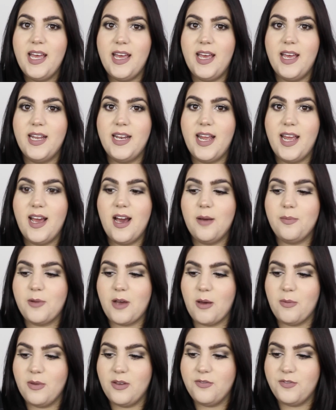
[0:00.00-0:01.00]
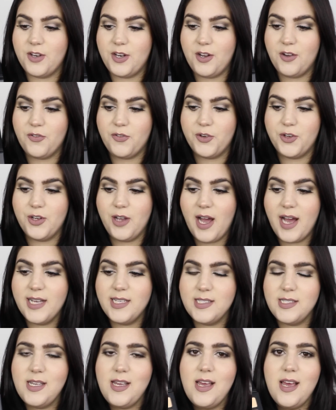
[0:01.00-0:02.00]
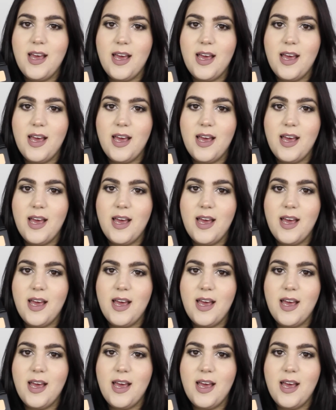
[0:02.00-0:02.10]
in a upcoming video for you guys.